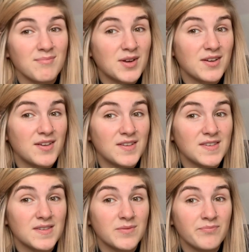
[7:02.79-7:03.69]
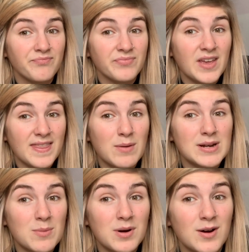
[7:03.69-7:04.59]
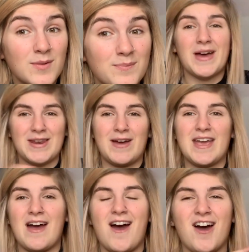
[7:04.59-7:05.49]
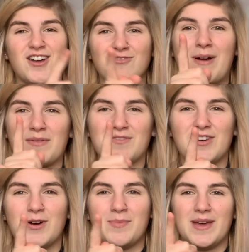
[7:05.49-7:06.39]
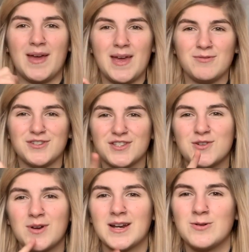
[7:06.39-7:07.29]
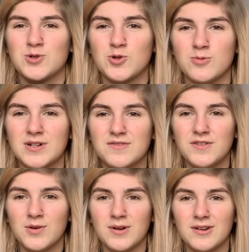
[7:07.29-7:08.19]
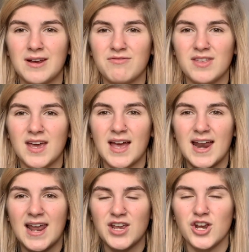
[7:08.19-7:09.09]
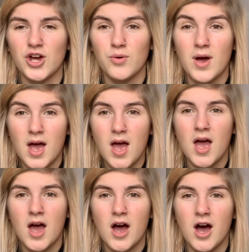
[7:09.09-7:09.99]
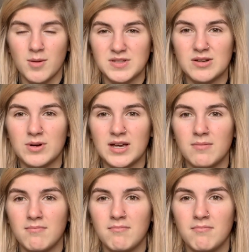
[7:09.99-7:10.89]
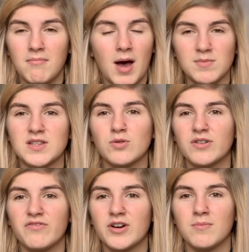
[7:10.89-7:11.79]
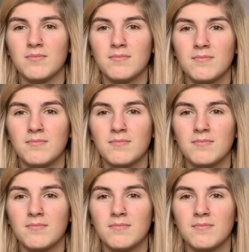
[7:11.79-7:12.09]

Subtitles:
because that would help a lot. But anyway, I'm gonna wrap this video up here. It was just a quick little short one to fill you in on everything and let you know I'm still here. I'm still gonna film.